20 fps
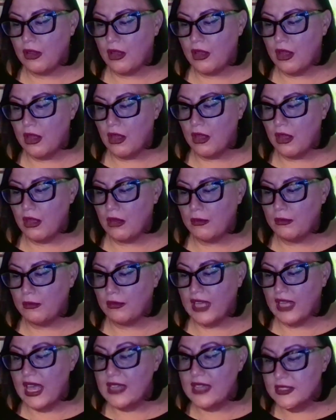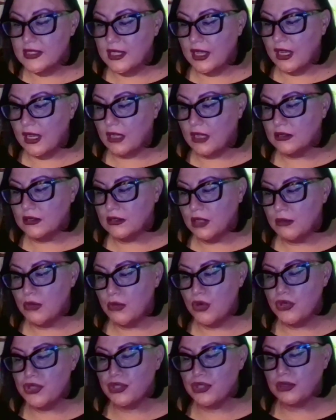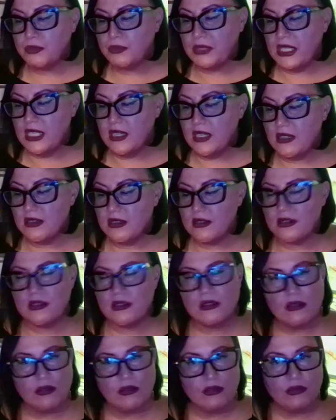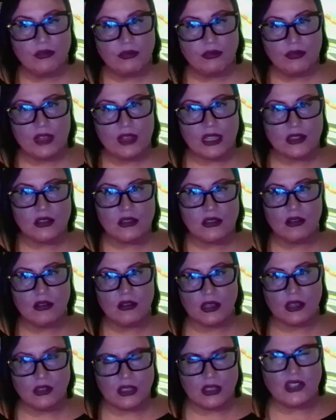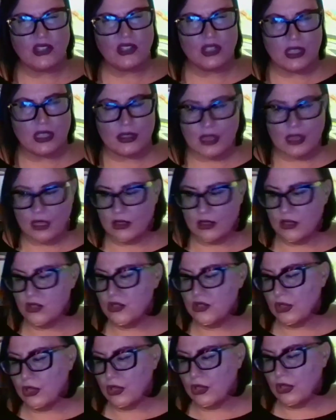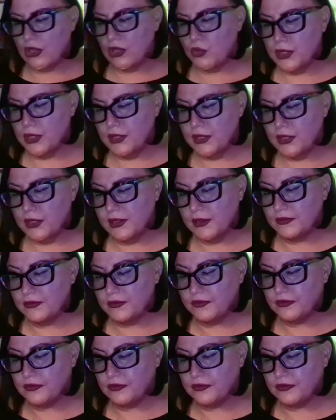Cassiel, emotional peace. I just said that. The shoulda, coulda, wouldas.